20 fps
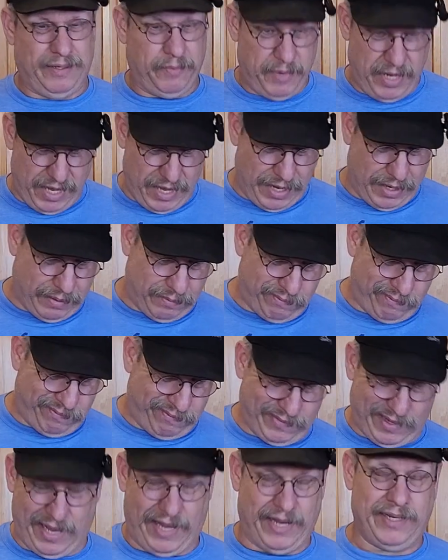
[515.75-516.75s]
To me, it
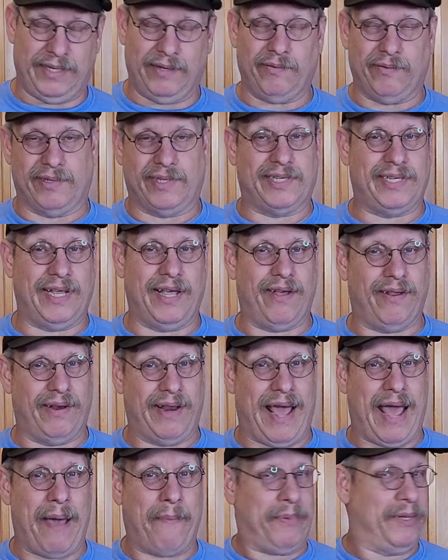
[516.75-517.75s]
don't
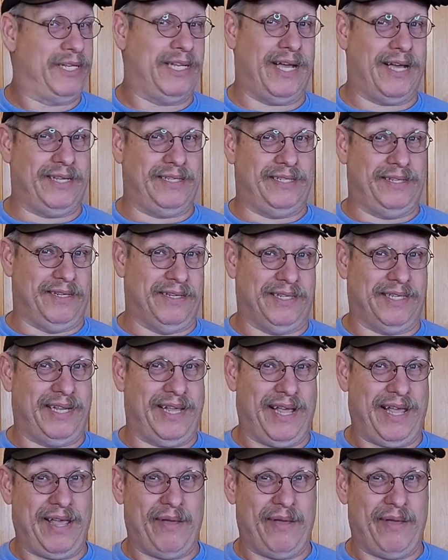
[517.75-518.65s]
sound appetizing to say,